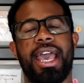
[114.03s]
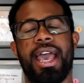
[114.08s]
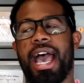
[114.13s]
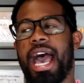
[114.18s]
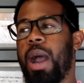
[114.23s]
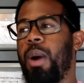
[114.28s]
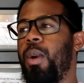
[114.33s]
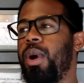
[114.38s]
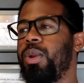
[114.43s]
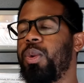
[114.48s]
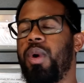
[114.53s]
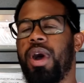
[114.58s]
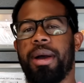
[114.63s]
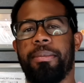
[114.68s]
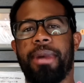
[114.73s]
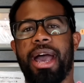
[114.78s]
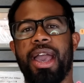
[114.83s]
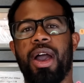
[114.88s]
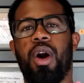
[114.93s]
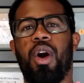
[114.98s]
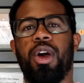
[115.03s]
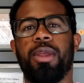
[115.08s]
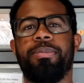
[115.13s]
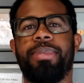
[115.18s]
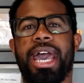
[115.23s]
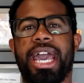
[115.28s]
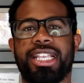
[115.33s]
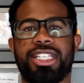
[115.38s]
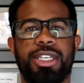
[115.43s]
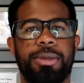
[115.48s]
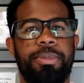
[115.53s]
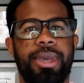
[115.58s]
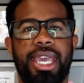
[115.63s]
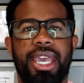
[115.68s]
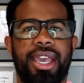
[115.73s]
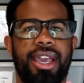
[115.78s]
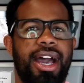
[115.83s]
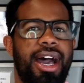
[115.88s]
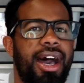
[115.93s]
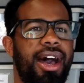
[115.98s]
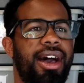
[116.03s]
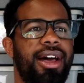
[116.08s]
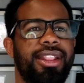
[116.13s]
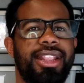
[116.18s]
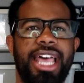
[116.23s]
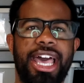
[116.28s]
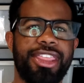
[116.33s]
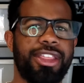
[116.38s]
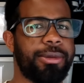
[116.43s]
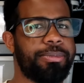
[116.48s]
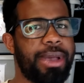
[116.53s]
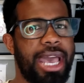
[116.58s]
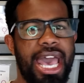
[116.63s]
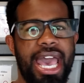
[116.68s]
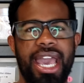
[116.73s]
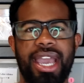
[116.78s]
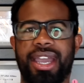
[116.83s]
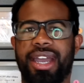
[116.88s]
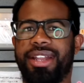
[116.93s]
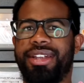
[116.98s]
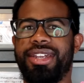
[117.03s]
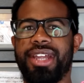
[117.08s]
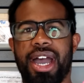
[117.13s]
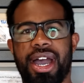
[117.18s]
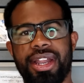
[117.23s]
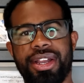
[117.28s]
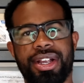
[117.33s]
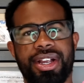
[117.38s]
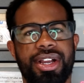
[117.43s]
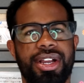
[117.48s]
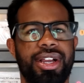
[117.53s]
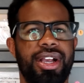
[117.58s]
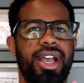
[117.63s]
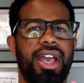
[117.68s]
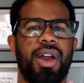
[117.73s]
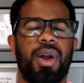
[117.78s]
I would want my holdback to be a leatherback, a dunner,